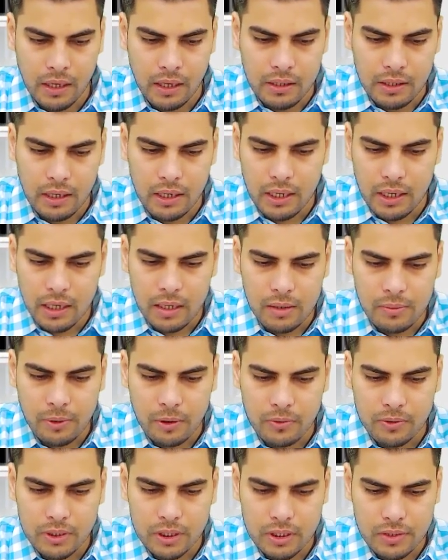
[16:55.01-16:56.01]
The legal
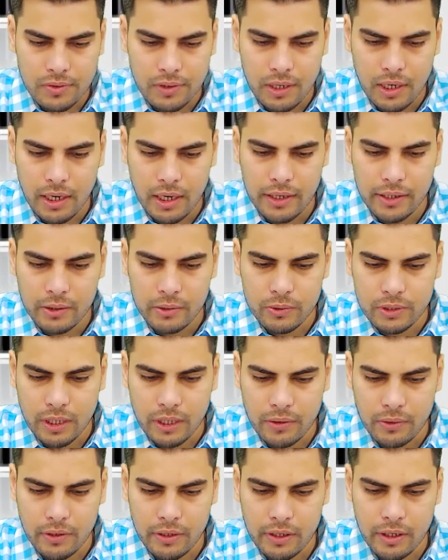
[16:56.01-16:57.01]
provisions relating to
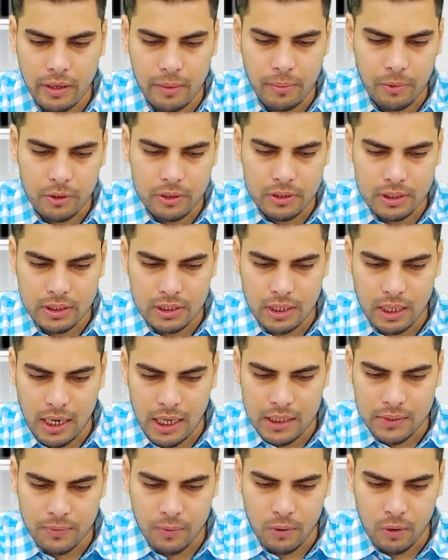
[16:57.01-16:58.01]
security deposits are
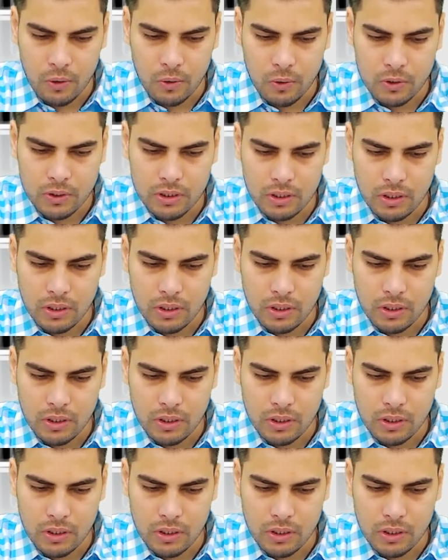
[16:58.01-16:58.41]
as follows.